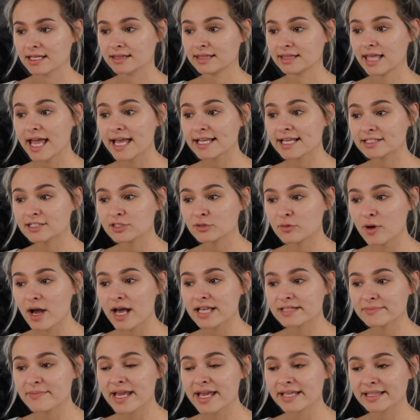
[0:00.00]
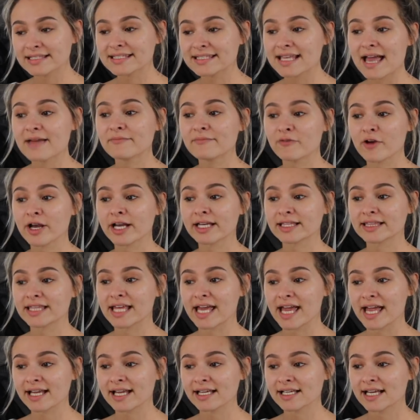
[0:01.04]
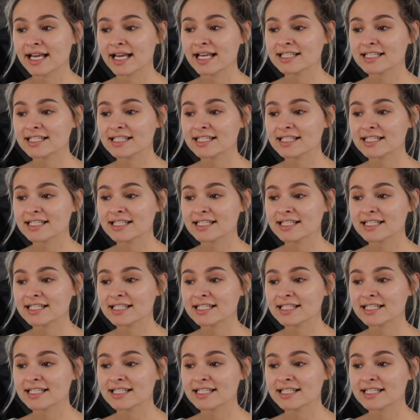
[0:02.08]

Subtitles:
These two words mean the same friggin' thing.